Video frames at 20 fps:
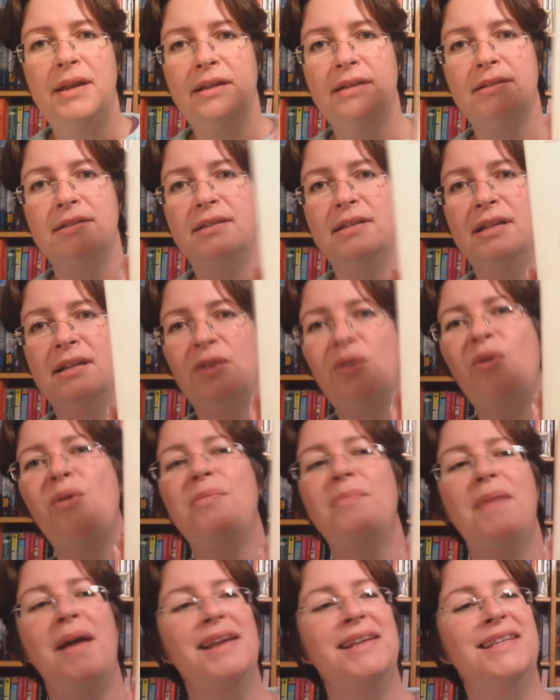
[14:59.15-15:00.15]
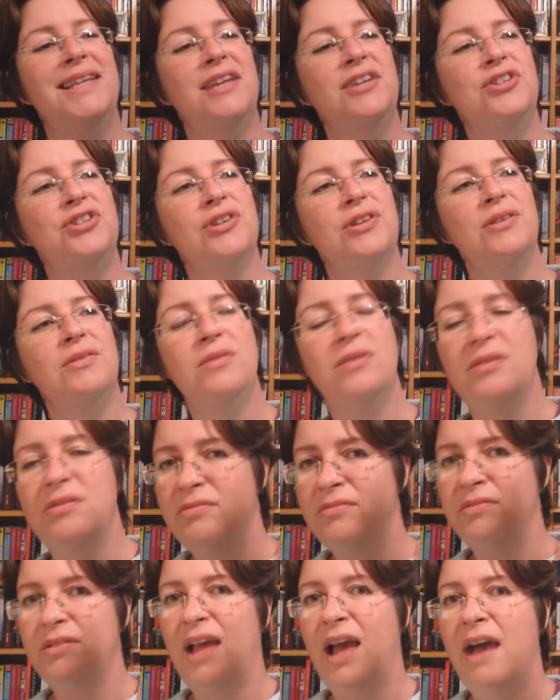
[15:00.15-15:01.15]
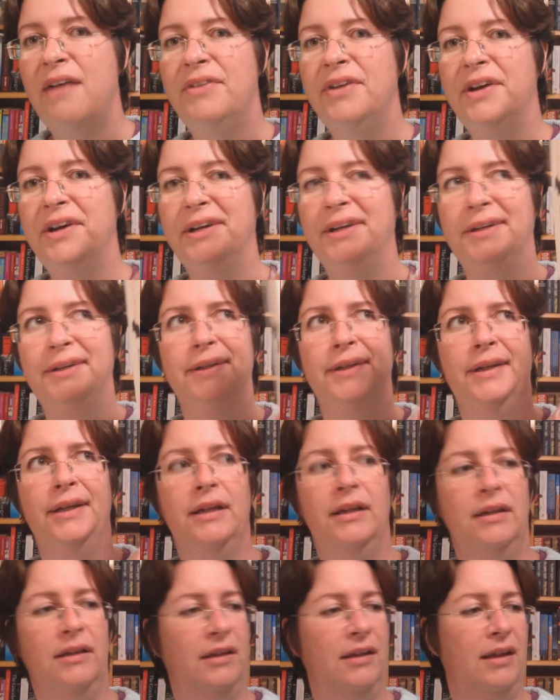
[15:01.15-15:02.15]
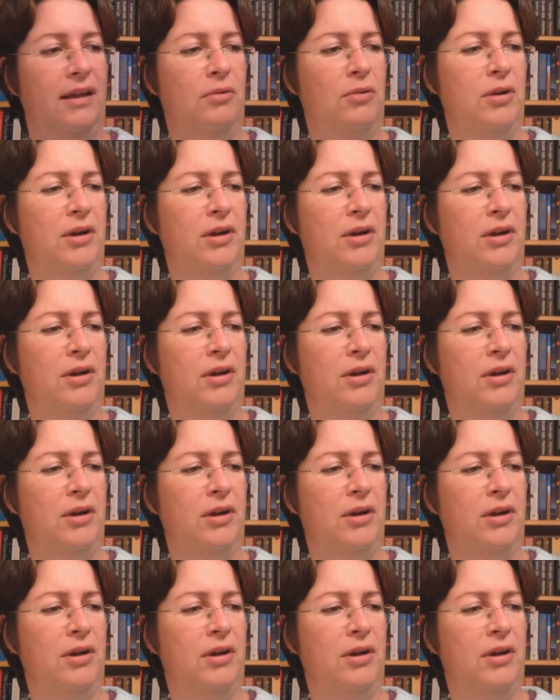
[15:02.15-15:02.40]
it caught my attention, cover and